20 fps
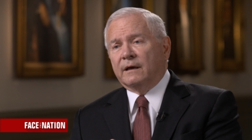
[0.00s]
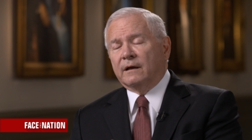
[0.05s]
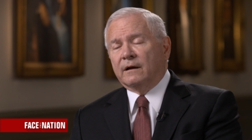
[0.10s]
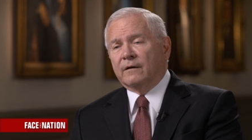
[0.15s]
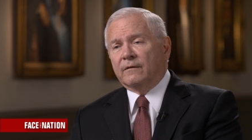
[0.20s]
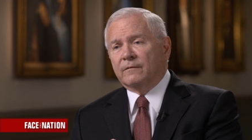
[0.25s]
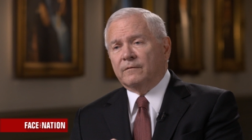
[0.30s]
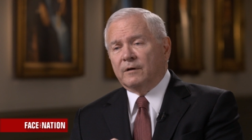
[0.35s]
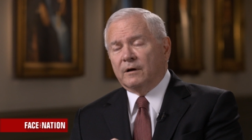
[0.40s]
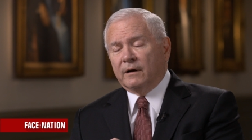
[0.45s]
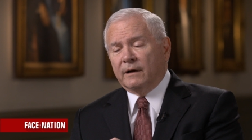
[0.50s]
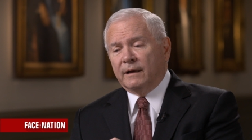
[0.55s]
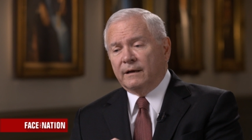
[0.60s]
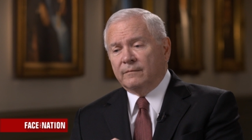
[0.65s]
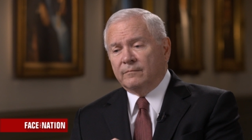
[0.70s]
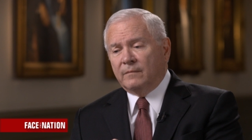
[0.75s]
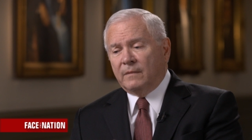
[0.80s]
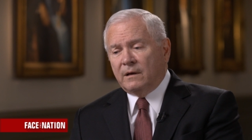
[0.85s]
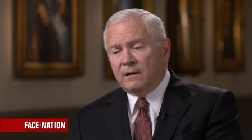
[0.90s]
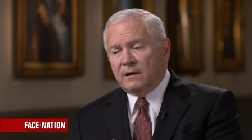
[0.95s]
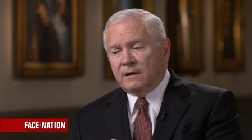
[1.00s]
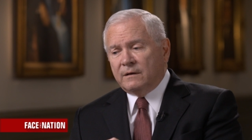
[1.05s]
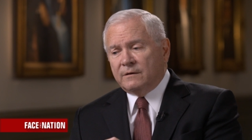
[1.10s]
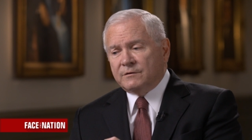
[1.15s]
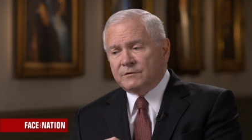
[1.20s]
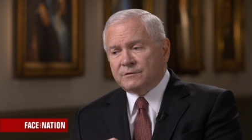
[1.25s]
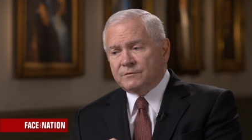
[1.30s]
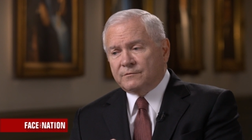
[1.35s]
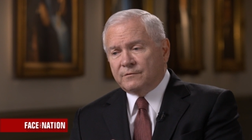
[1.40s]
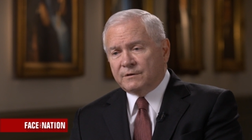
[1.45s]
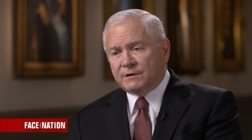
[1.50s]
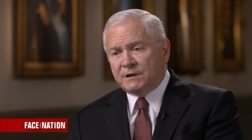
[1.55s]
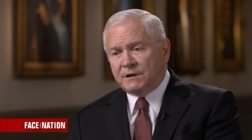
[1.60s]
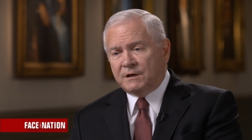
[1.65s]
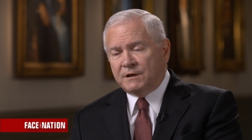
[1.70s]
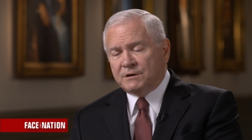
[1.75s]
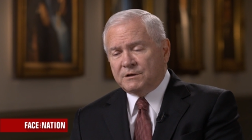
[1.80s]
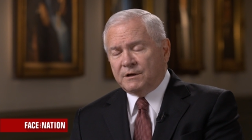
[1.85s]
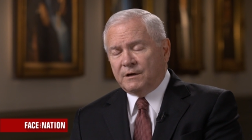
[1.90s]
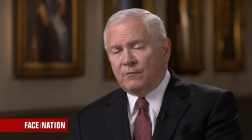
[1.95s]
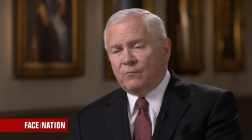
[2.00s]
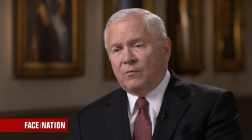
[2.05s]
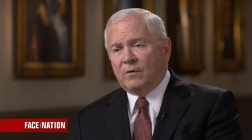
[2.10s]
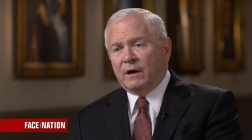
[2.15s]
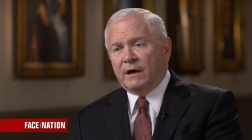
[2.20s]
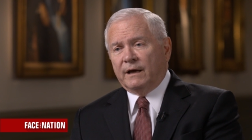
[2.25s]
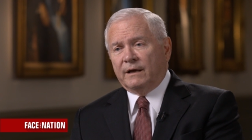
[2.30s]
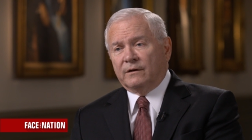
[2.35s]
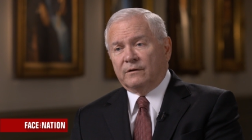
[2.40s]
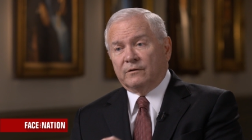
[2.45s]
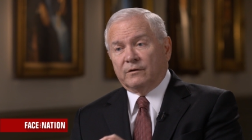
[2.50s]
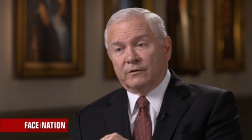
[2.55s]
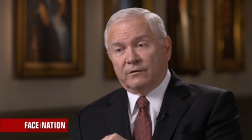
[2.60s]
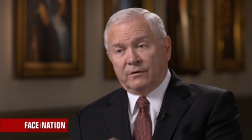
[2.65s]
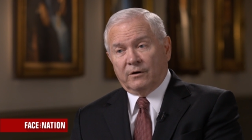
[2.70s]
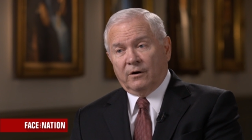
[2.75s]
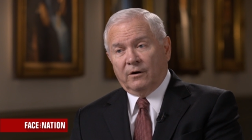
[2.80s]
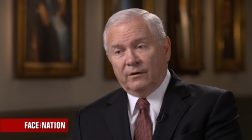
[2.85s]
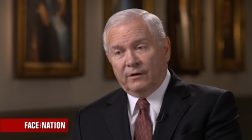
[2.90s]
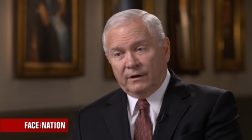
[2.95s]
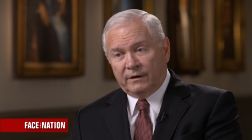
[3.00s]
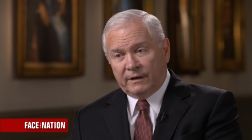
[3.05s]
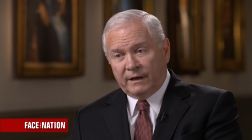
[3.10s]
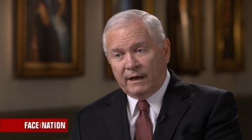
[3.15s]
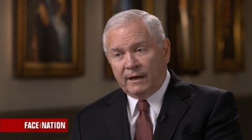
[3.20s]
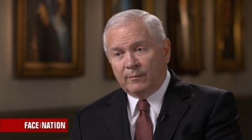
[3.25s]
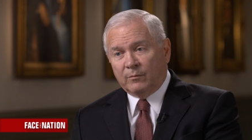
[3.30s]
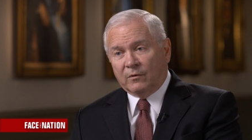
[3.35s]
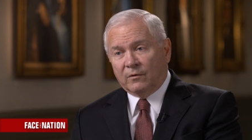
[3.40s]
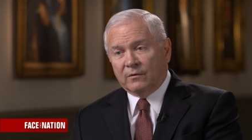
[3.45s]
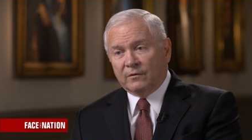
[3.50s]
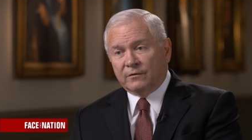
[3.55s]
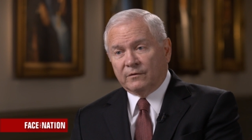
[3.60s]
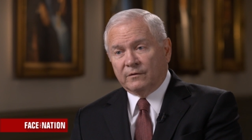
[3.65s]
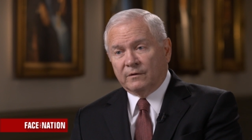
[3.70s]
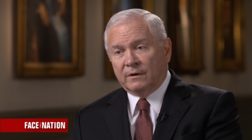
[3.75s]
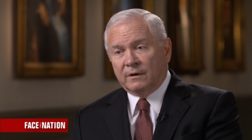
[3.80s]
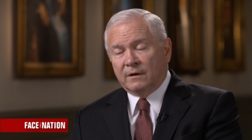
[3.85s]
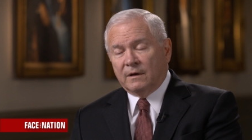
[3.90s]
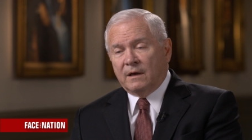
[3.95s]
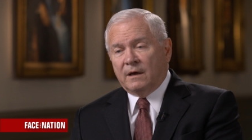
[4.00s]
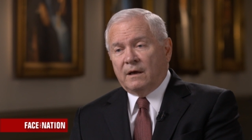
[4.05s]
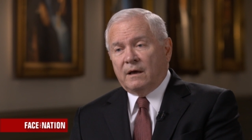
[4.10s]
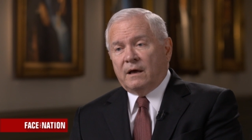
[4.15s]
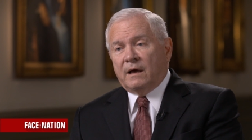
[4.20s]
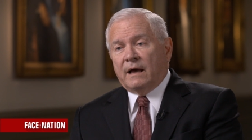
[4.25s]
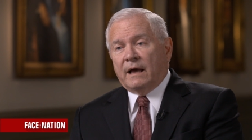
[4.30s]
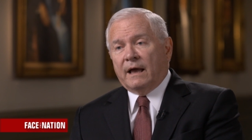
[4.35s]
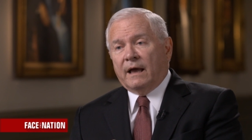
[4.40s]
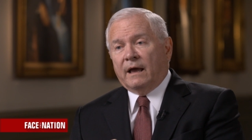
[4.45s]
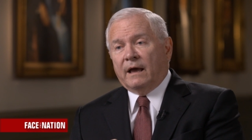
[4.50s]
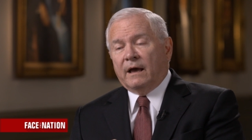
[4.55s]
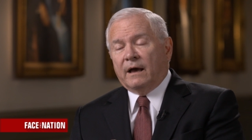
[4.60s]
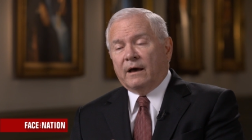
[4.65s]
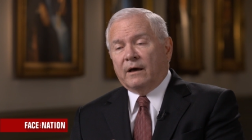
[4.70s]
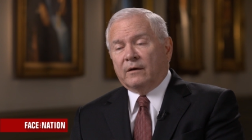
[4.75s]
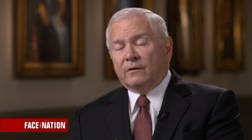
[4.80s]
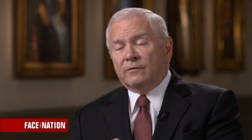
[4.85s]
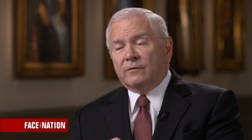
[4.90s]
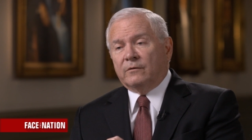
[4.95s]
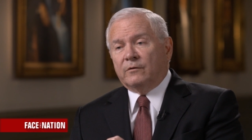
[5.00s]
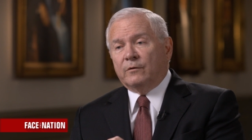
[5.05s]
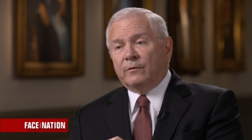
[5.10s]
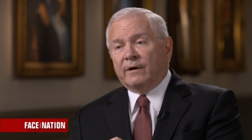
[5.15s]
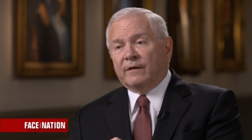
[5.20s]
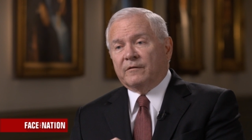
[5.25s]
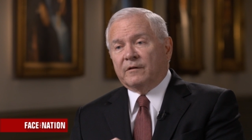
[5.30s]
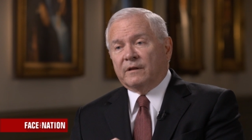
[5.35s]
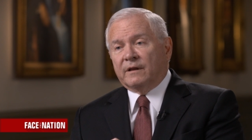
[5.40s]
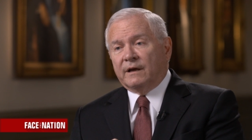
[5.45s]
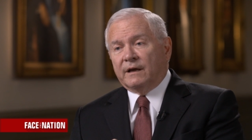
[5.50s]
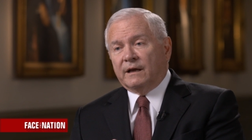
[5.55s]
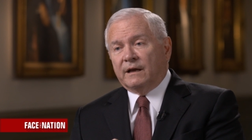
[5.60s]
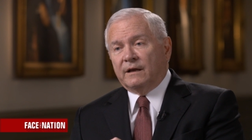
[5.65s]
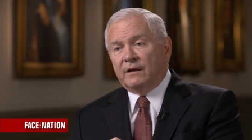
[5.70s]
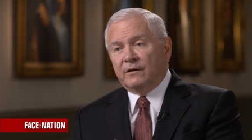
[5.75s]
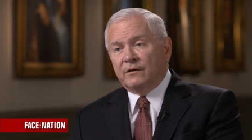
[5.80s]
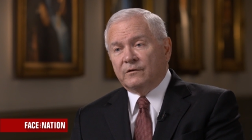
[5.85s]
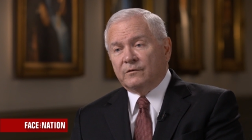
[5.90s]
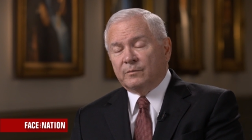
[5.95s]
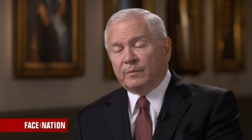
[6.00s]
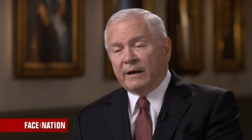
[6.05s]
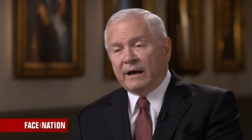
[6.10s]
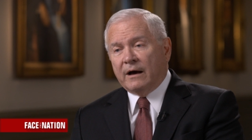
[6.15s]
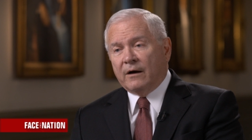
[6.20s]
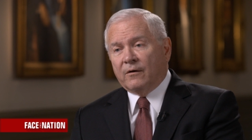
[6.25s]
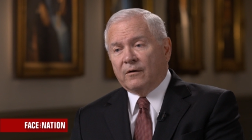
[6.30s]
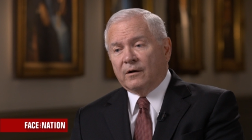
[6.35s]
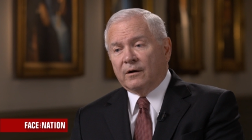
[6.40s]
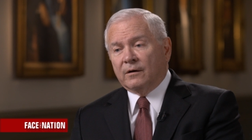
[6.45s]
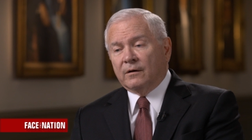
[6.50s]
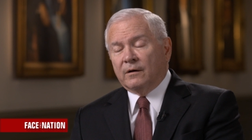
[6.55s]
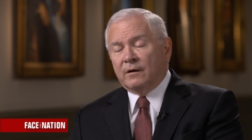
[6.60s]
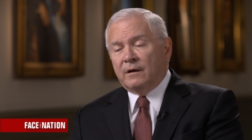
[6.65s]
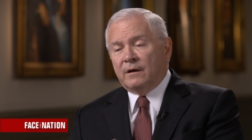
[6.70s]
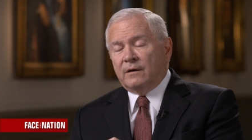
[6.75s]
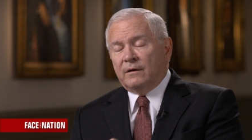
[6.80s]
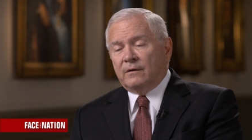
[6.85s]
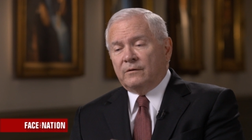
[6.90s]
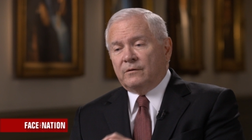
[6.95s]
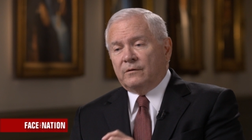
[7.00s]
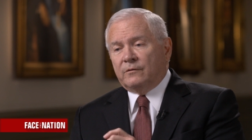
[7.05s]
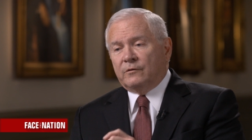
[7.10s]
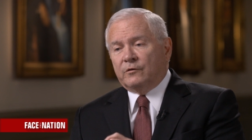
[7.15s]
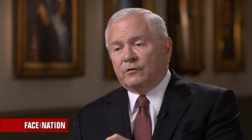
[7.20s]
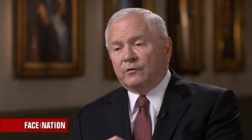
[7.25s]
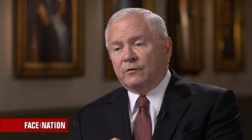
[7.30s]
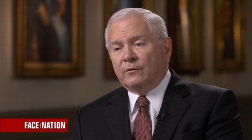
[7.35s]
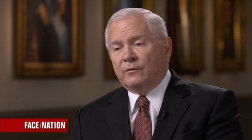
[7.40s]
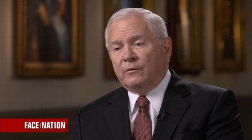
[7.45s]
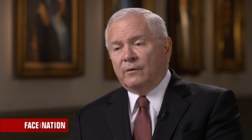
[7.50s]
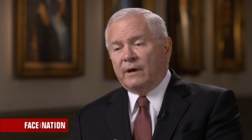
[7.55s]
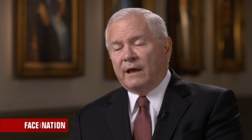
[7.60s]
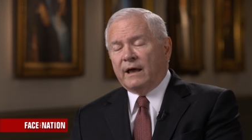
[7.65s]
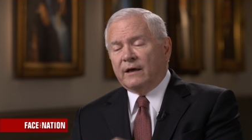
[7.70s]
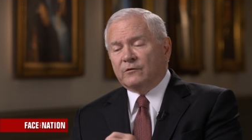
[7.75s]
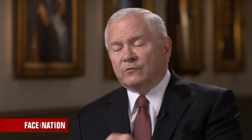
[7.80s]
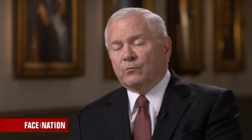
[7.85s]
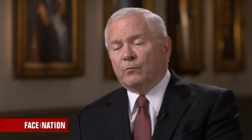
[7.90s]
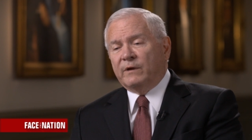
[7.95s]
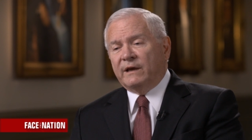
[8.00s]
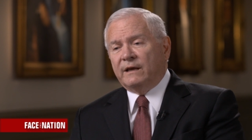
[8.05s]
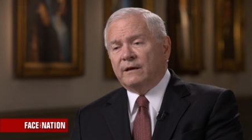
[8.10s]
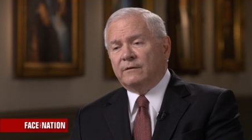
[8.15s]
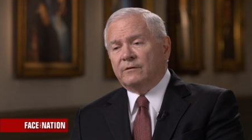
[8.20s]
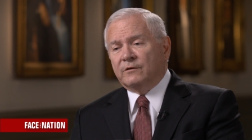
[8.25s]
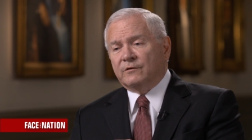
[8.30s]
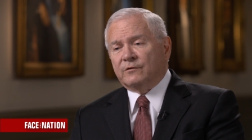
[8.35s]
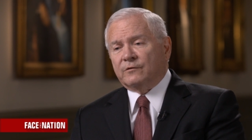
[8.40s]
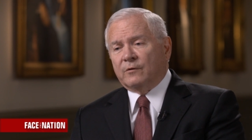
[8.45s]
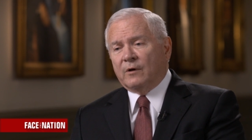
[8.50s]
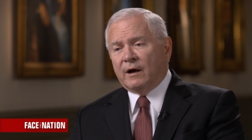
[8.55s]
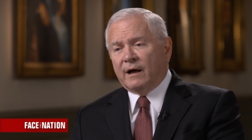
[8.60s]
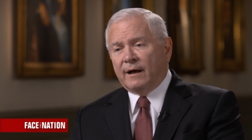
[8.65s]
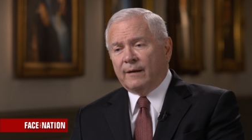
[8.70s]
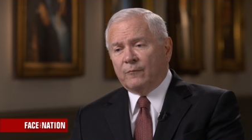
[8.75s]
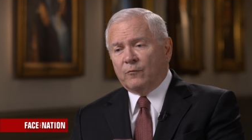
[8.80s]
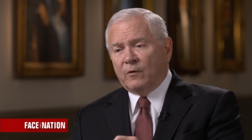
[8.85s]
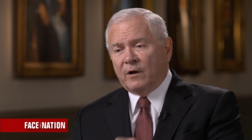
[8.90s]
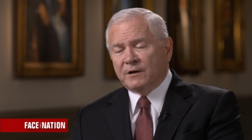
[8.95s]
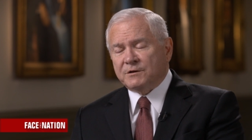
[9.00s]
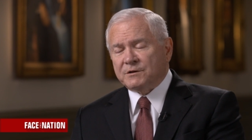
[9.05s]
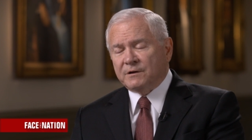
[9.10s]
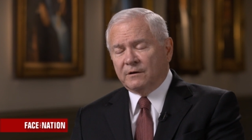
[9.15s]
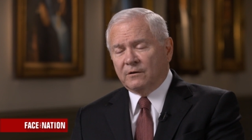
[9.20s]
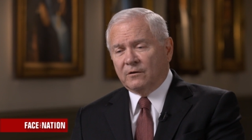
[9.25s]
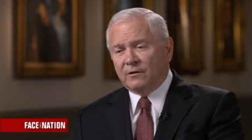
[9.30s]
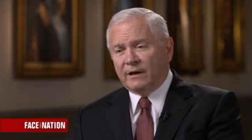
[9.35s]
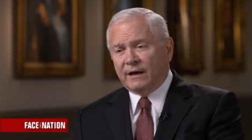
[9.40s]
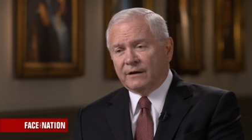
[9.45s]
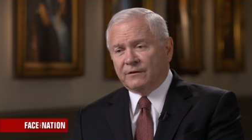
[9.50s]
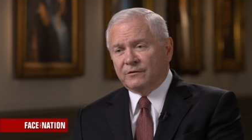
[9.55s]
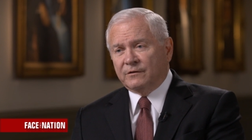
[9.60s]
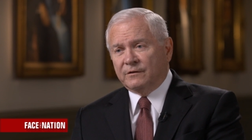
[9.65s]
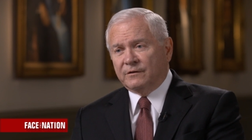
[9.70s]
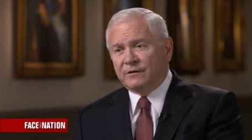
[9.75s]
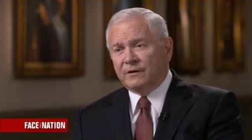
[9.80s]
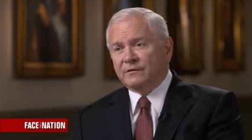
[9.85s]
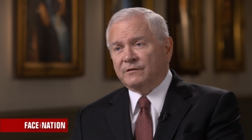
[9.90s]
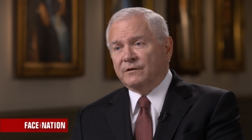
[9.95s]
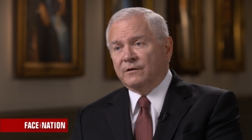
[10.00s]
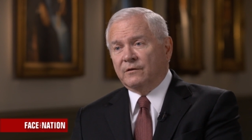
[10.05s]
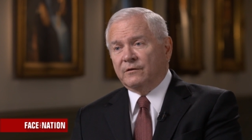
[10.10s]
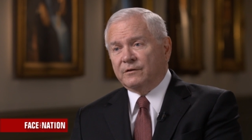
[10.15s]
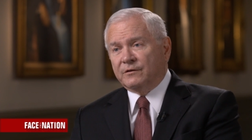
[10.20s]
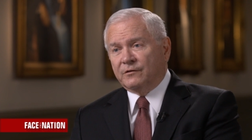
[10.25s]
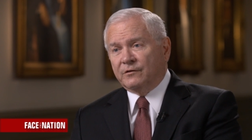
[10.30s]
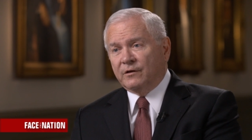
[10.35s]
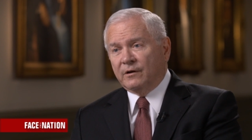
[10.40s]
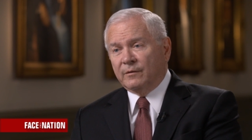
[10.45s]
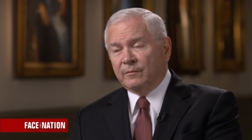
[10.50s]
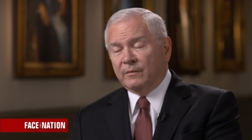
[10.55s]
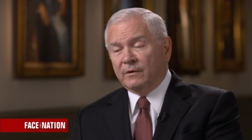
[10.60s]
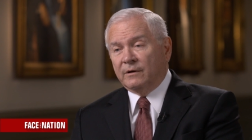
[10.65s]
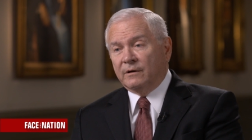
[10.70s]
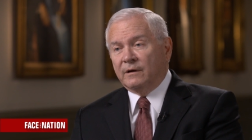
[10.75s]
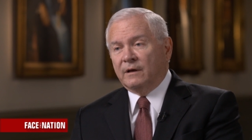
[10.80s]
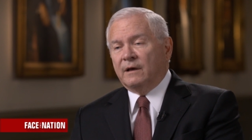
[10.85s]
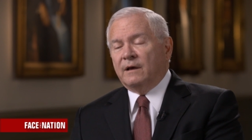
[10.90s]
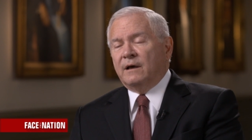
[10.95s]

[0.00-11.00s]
in a very strategic way to turn the tables and do everything in his power to, as we describe Russian elections as illegitimate,